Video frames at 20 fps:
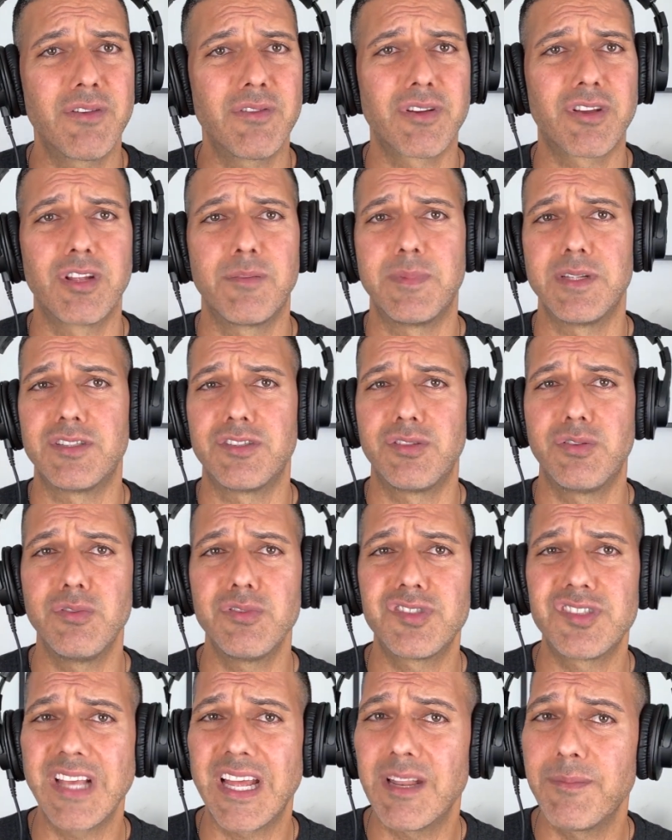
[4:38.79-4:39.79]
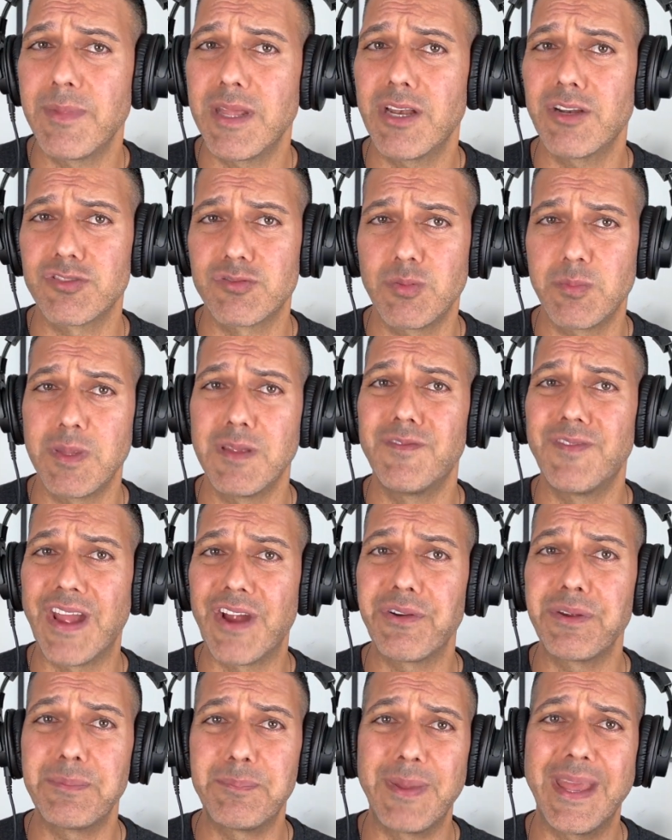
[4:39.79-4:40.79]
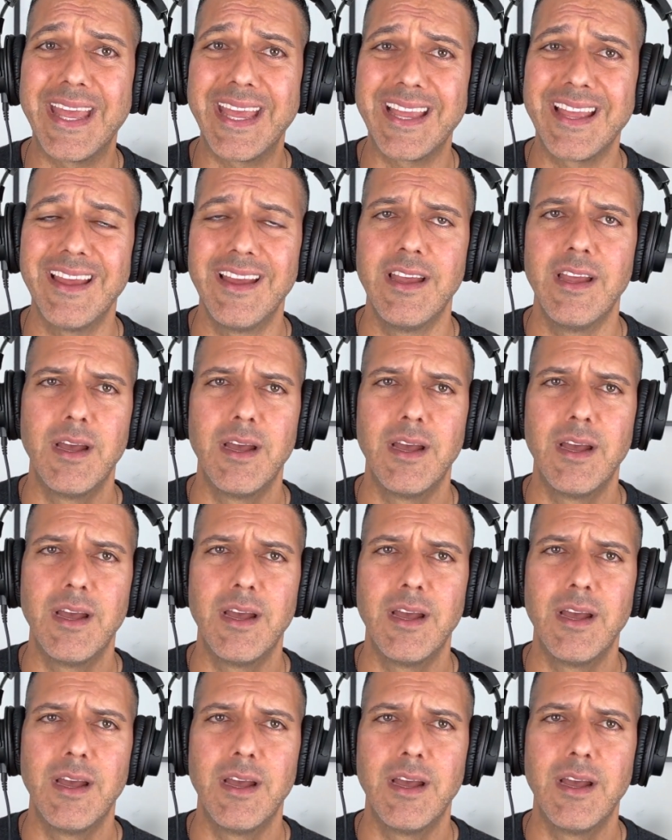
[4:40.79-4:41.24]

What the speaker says: it could be 2 centimeters, would be very big.